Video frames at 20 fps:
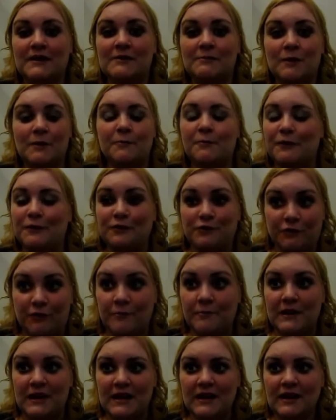What works for
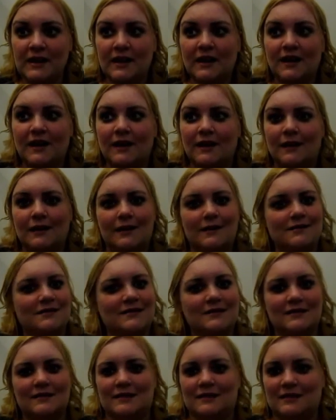me is
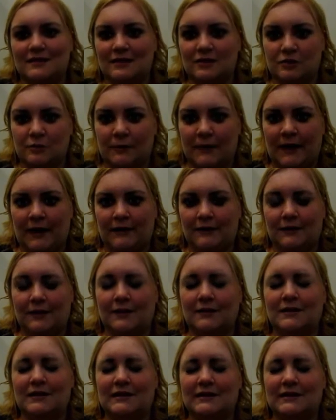the Citrapan.